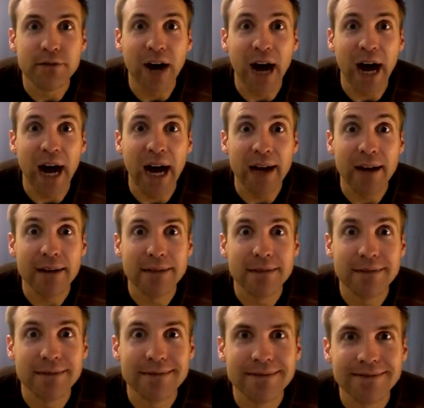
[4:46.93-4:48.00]
Vi.
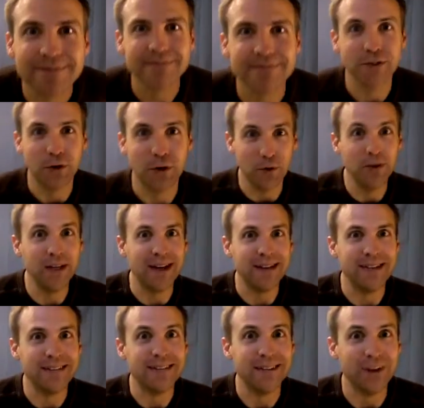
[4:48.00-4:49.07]
Oh yeah.
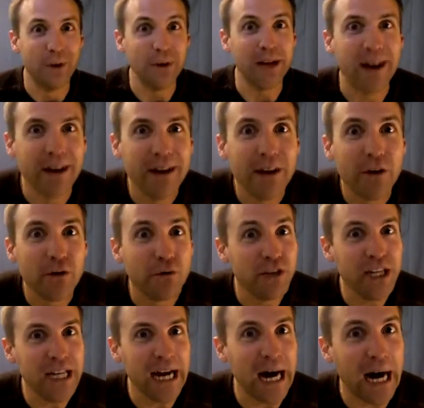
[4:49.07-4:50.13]

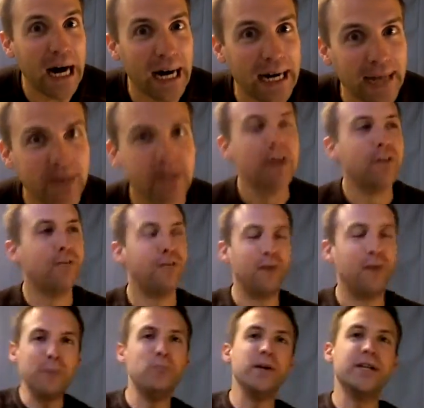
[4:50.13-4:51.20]
VI,
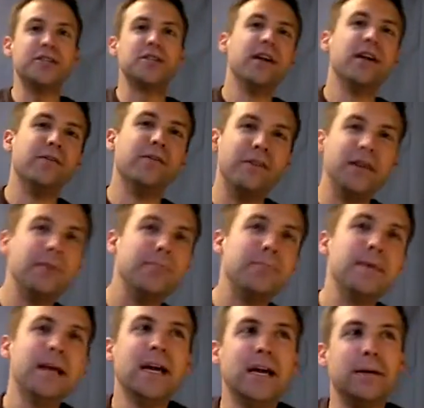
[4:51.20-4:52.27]
from which
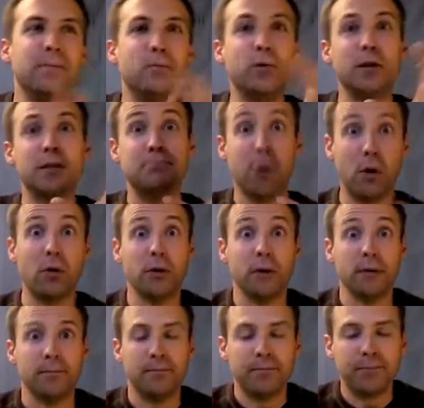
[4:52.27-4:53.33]
Vim was
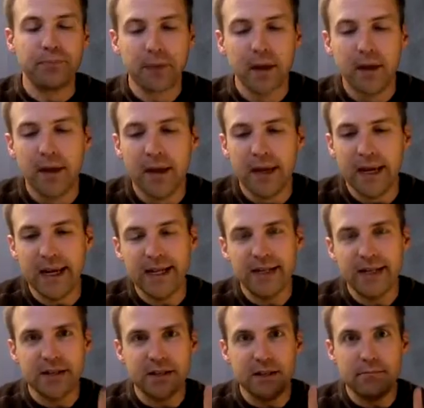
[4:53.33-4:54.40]
born. It
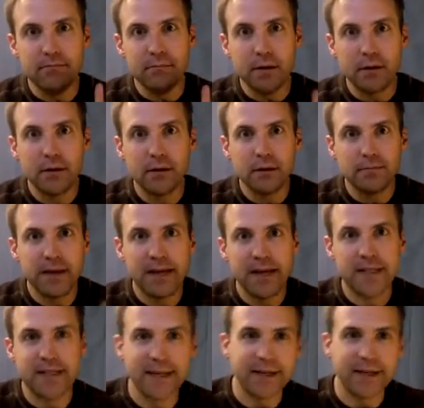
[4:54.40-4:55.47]
is the
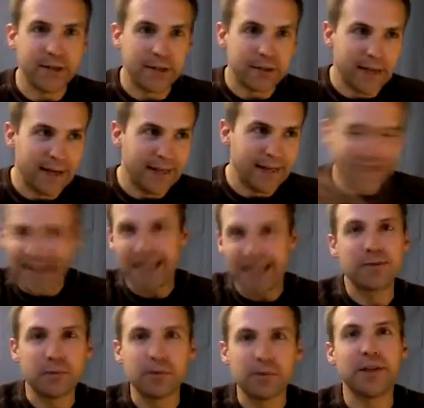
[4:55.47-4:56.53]
mode-based editor, and
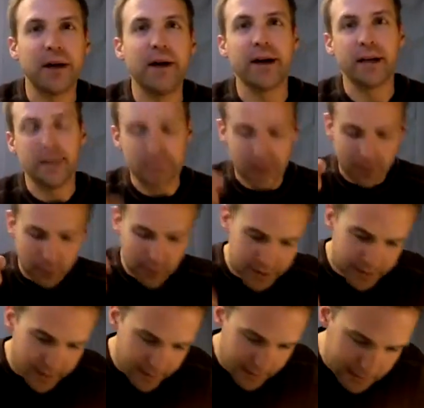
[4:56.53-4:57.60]
that's what we're talking about. We're
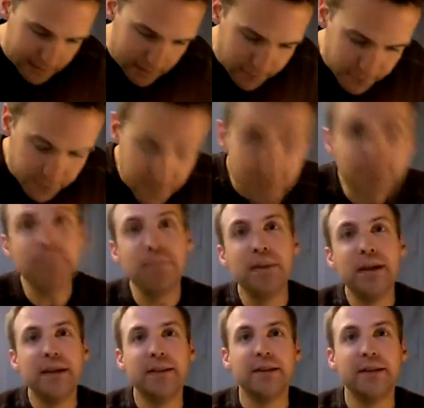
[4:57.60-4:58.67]
talking about Vim,
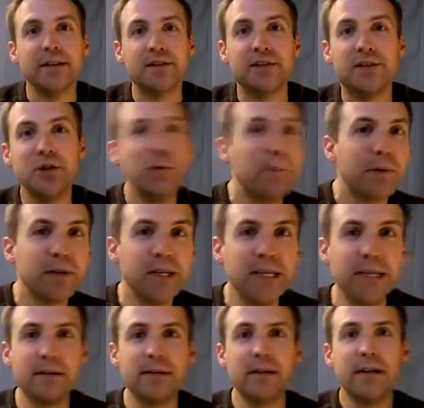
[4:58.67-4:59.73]
the super
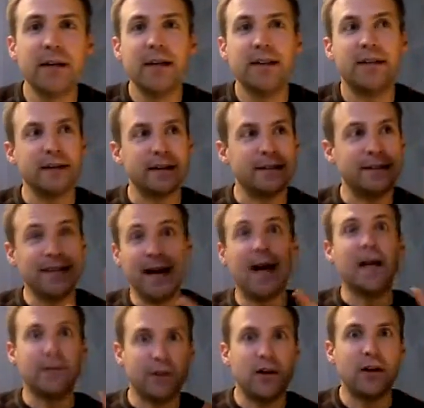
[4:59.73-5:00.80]
deal, the
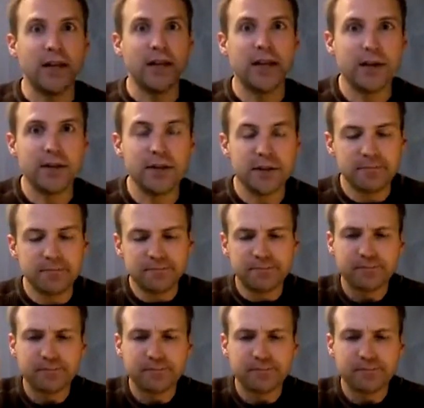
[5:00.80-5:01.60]
god of all editors,